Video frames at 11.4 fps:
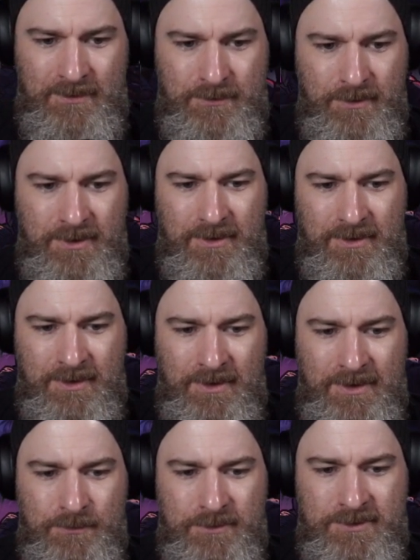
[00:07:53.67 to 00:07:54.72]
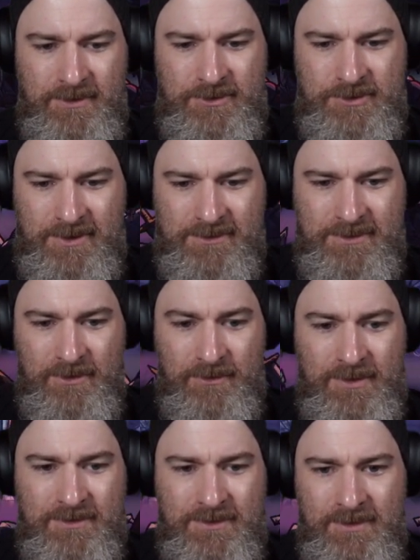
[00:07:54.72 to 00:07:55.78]
So we're going to collect what's in the chests here.
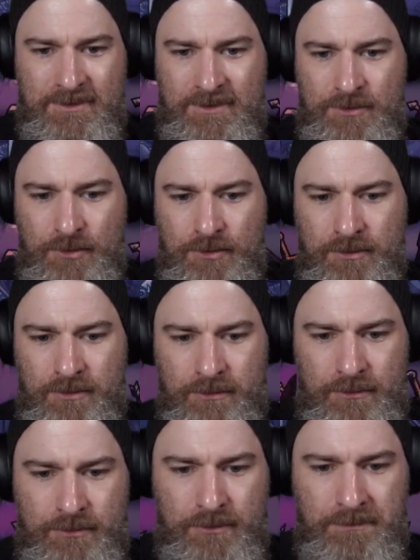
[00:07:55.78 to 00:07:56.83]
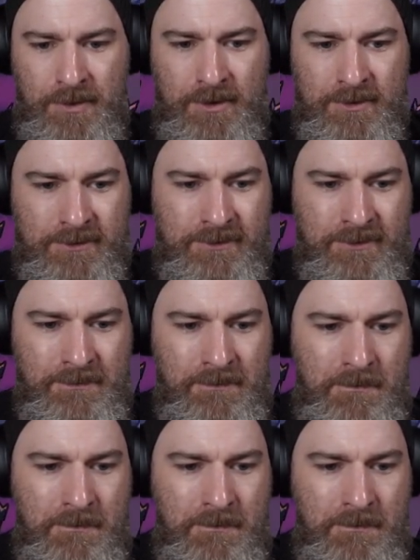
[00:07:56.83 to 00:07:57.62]
This is a door through to a boss.